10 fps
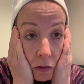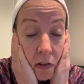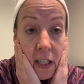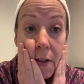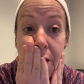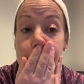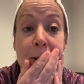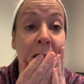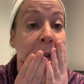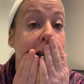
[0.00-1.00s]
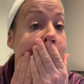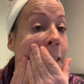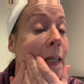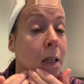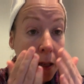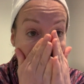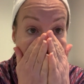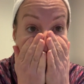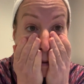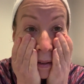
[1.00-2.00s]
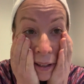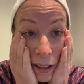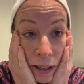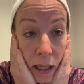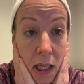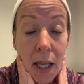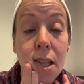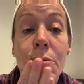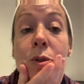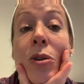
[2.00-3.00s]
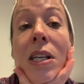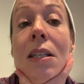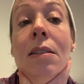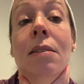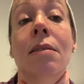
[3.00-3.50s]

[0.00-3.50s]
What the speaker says: the rest of your moisturiser in the morning.